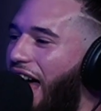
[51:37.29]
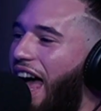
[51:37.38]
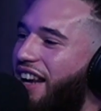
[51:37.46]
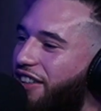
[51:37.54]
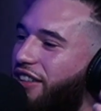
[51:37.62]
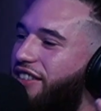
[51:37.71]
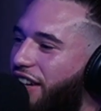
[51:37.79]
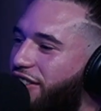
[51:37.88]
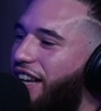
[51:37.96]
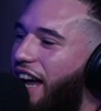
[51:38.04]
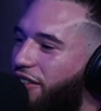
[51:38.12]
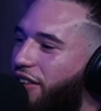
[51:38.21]
You know, at least a
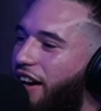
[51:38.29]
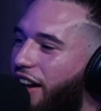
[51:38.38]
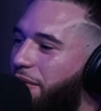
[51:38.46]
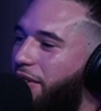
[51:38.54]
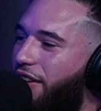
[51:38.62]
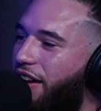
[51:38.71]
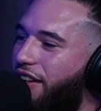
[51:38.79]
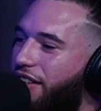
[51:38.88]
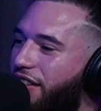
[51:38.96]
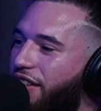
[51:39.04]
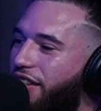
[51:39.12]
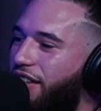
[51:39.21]
pterodactyl that ate me, right?